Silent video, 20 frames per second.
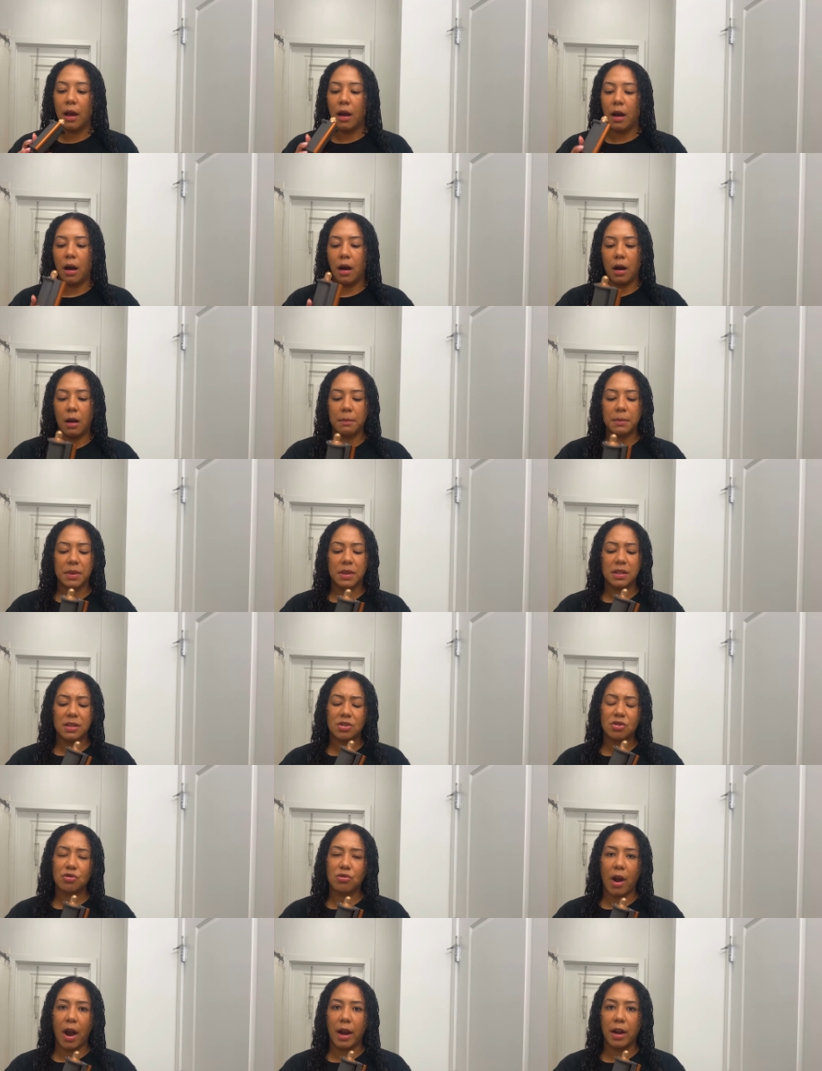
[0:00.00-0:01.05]
Um,
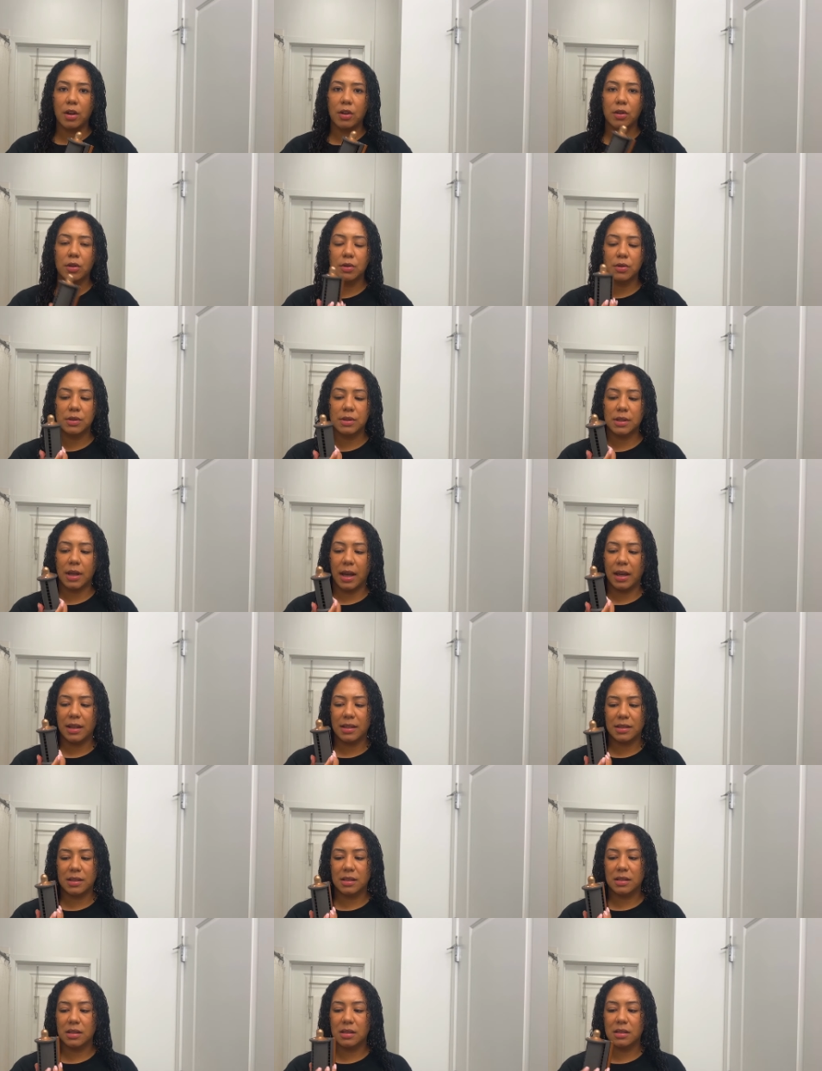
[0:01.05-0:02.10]
this dryer though, I guess
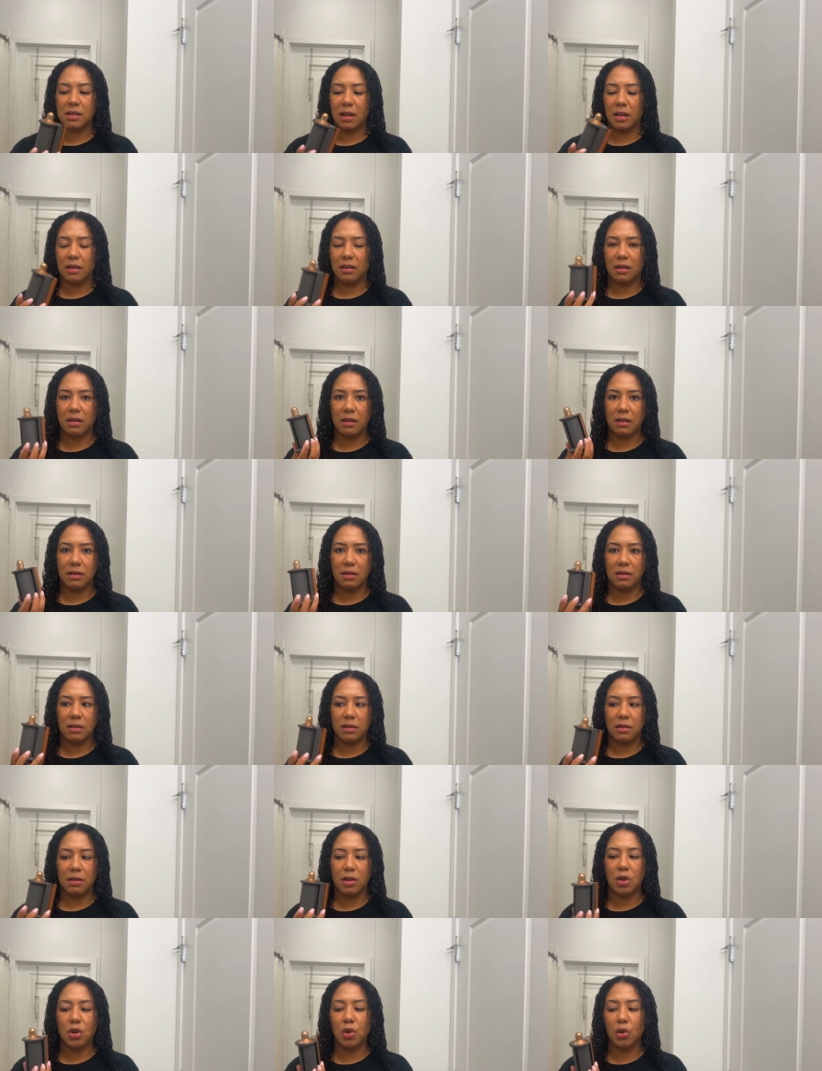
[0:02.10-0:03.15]
this is like the,
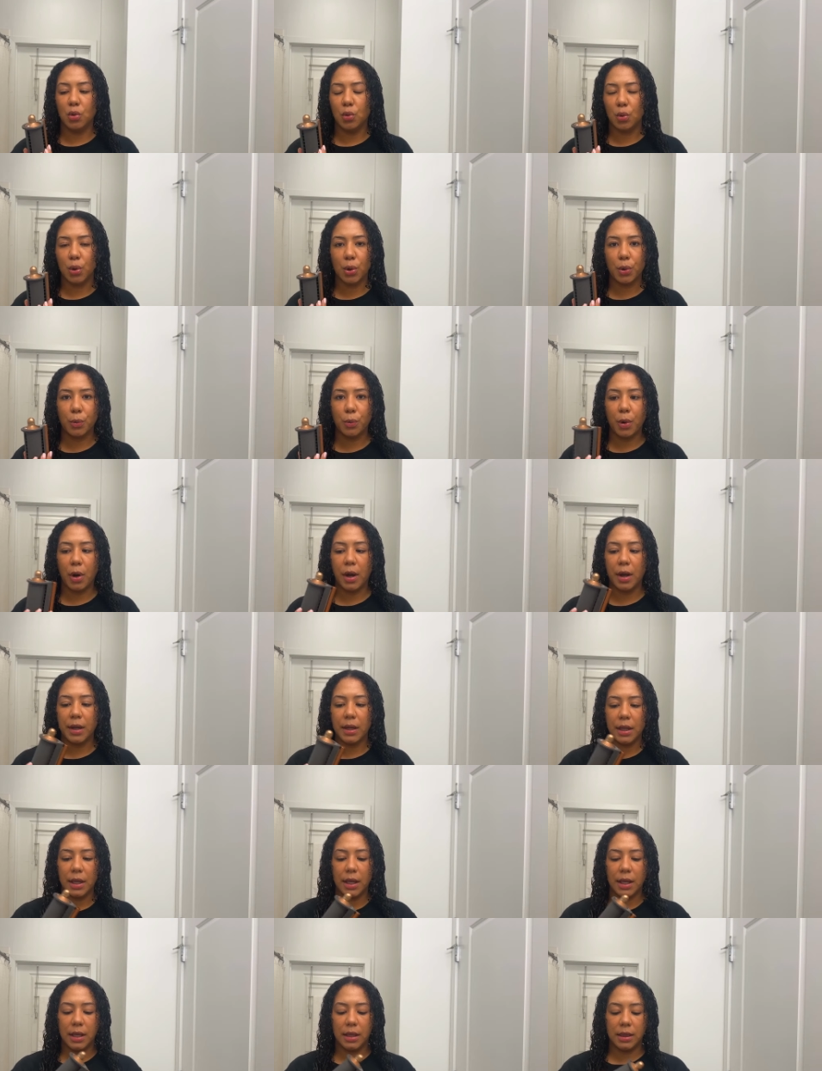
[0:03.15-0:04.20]
the newer
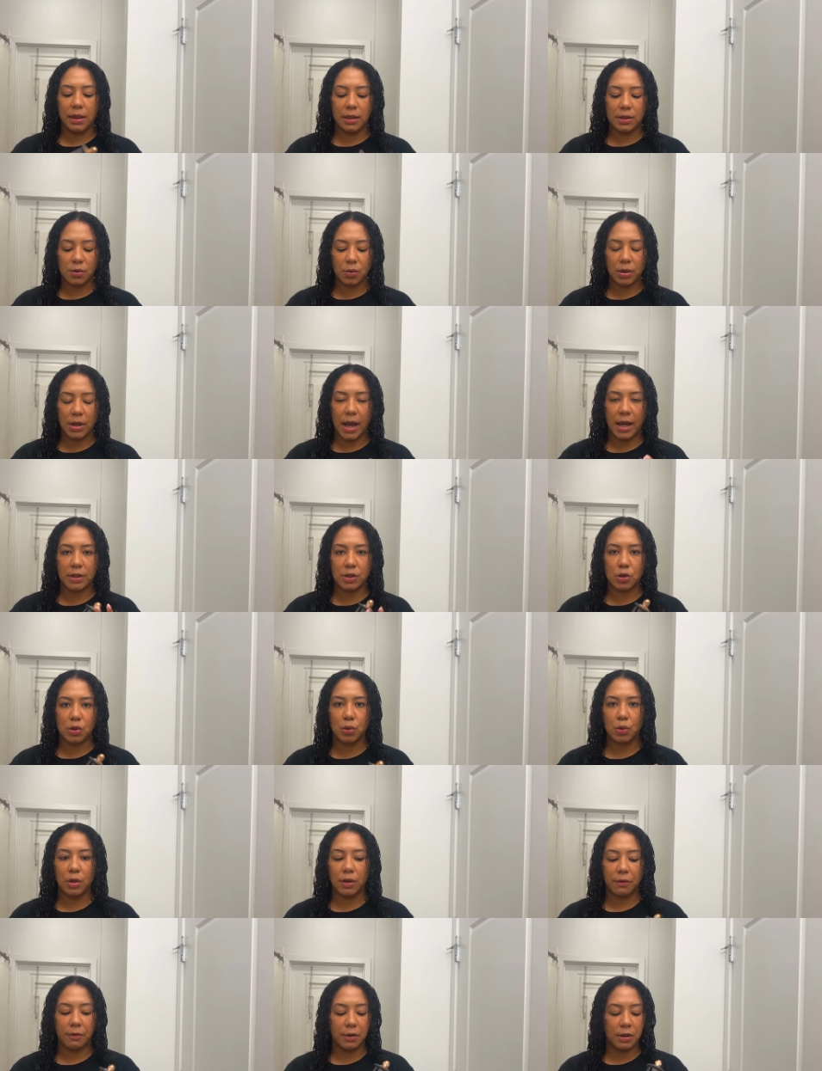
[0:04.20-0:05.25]
one. This one has two
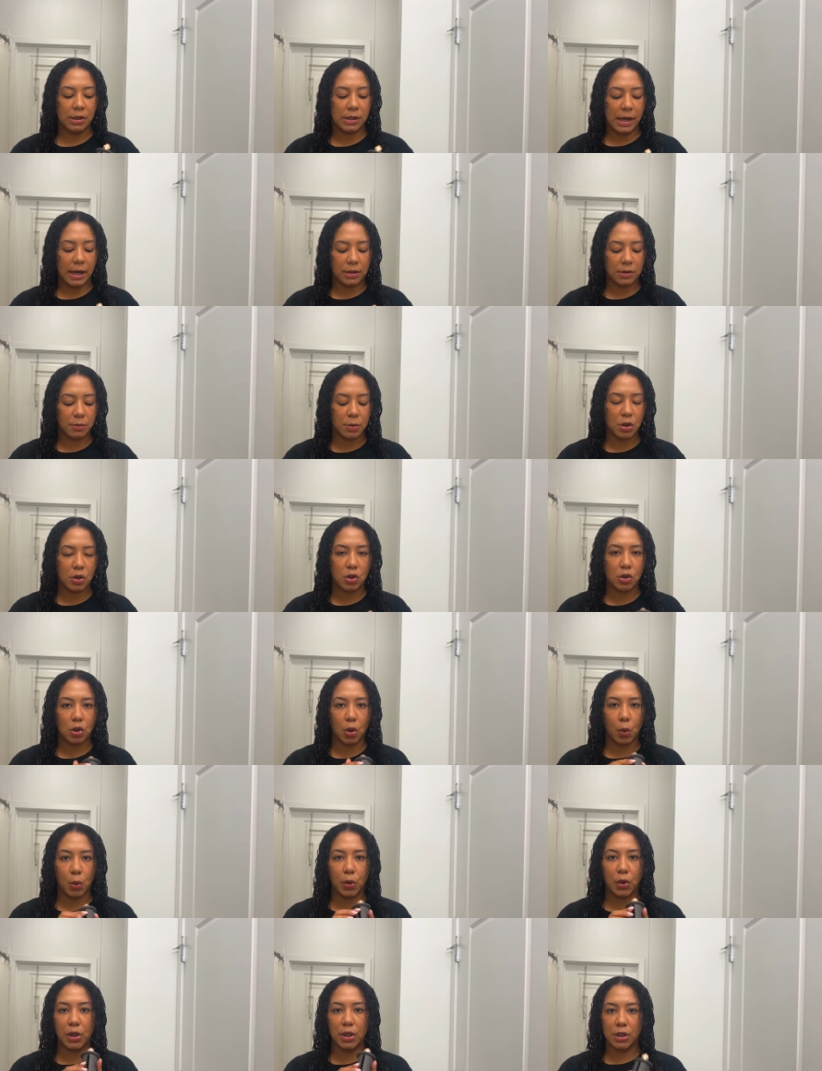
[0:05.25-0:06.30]
different attachments,
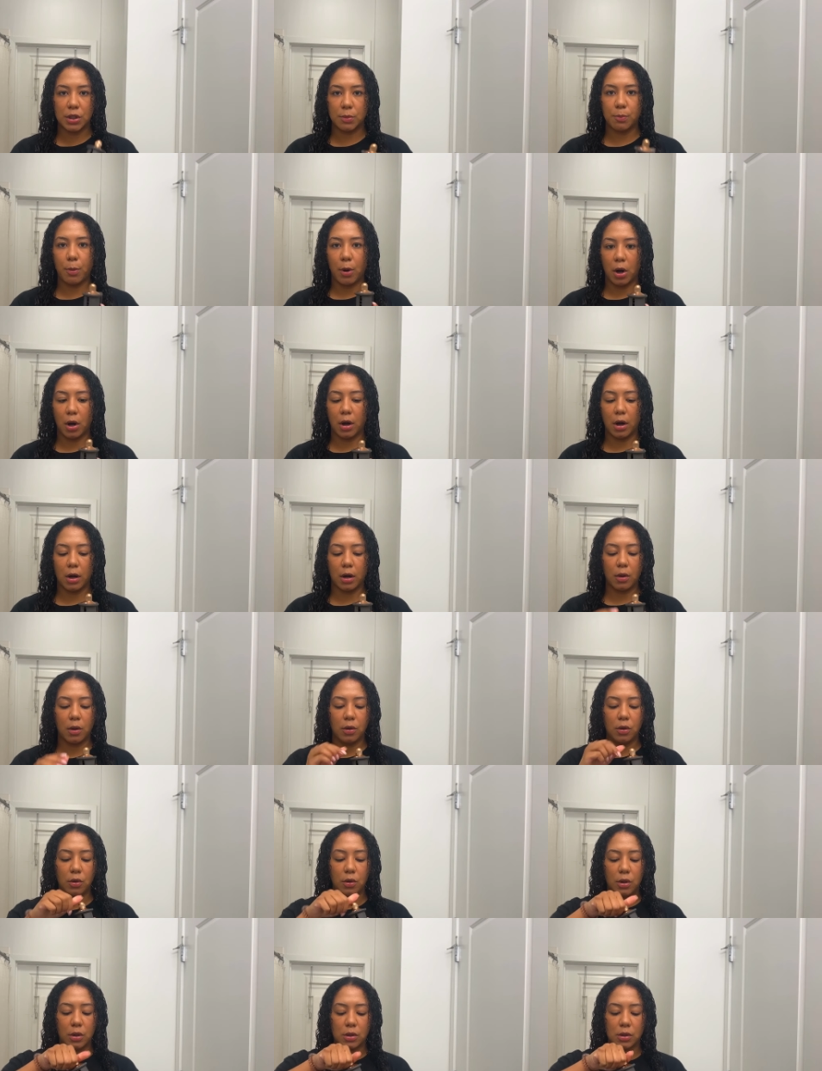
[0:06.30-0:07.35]
so this part,
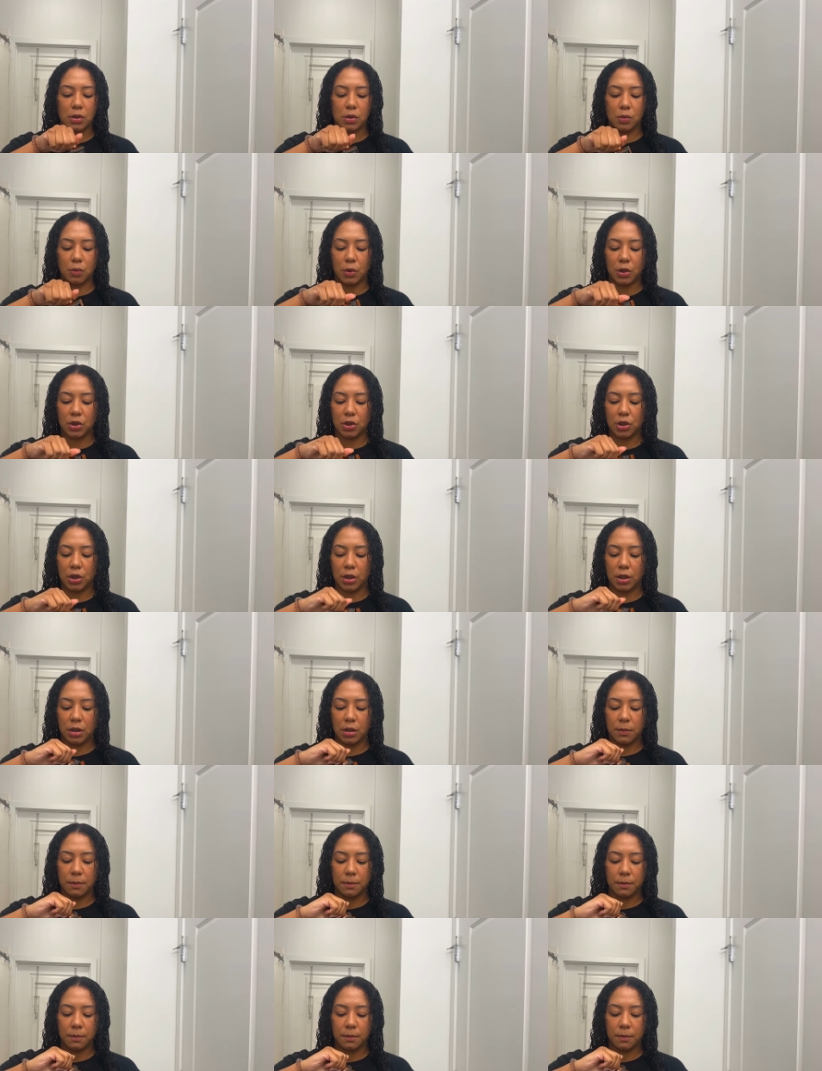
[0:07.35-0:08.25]
you can switch it.